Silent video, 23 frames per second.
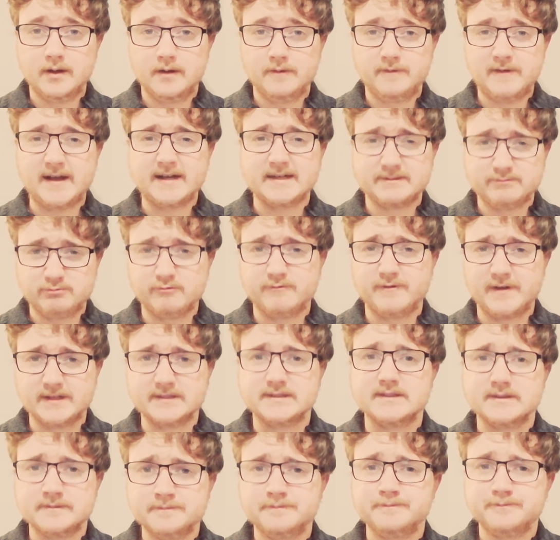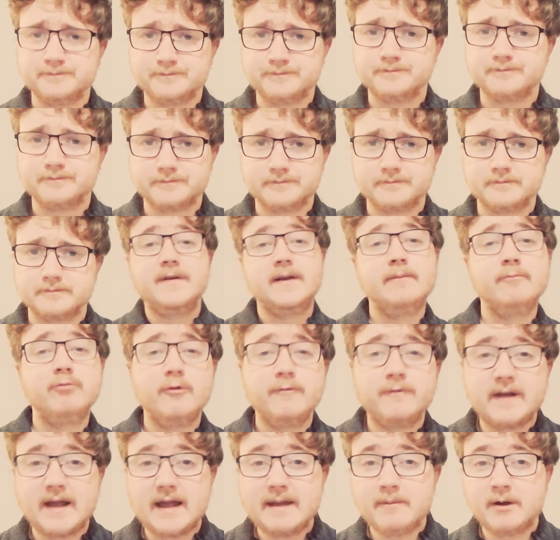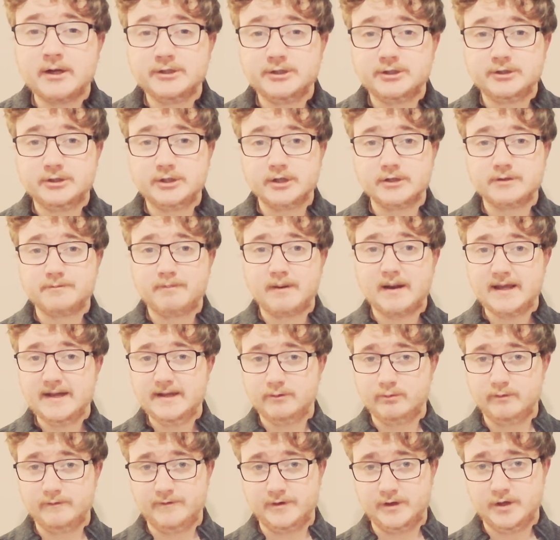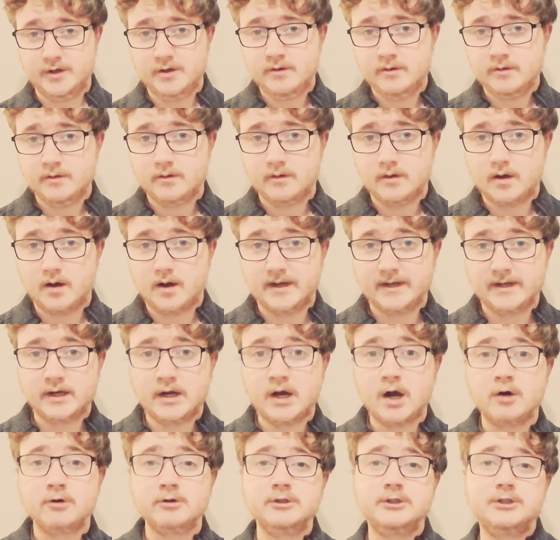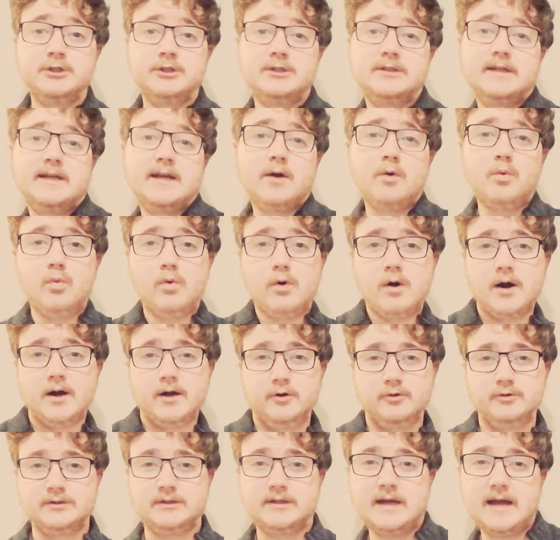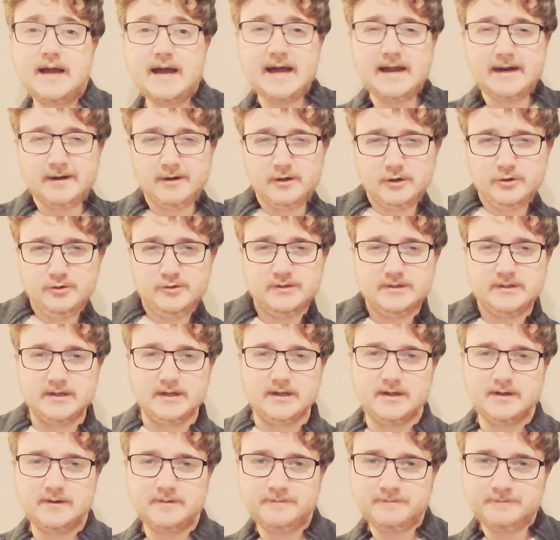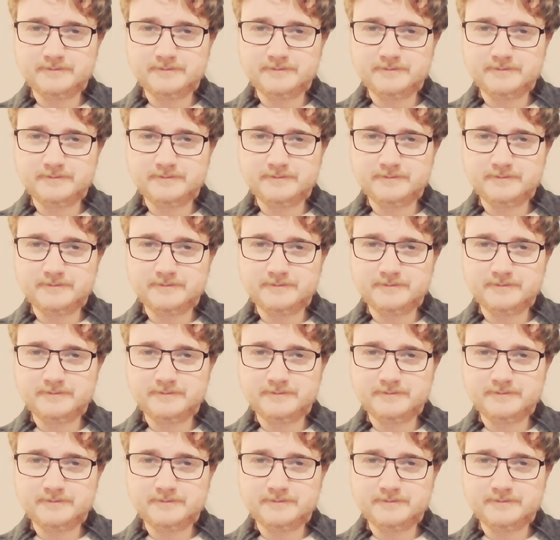Thanks, Professor. For the improv game I just played with you, I encouraged you to get wild and looser.